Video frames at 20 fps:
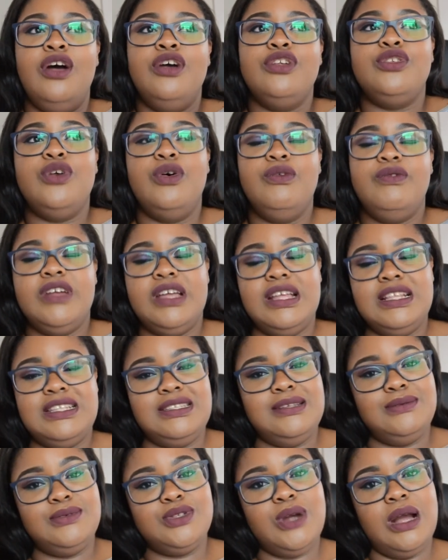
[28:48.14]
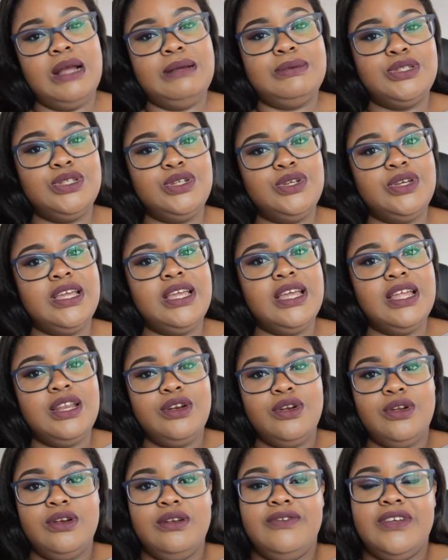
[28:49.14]
Don't forget to subscribe so you can get
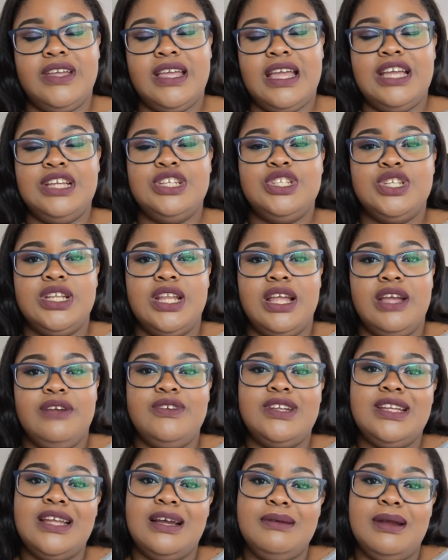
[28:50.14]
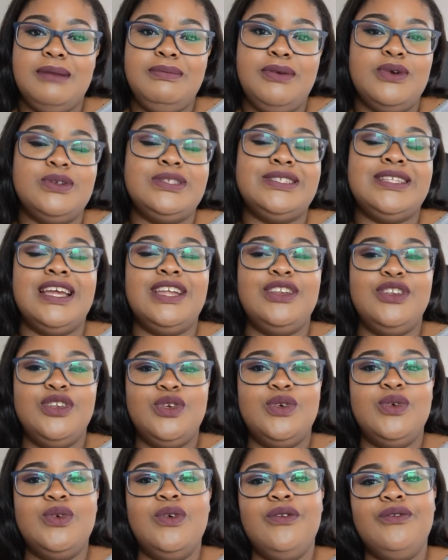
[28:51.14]
a notification every time I post a
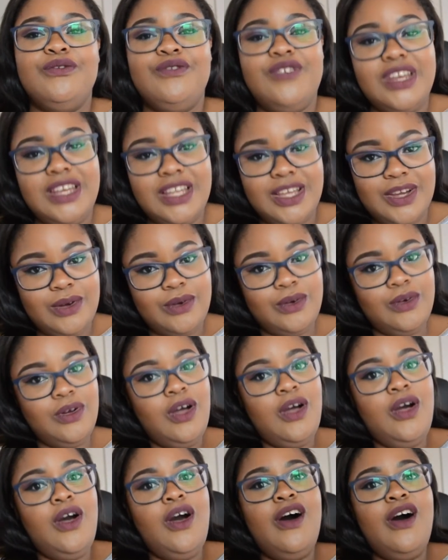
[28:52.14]
new video.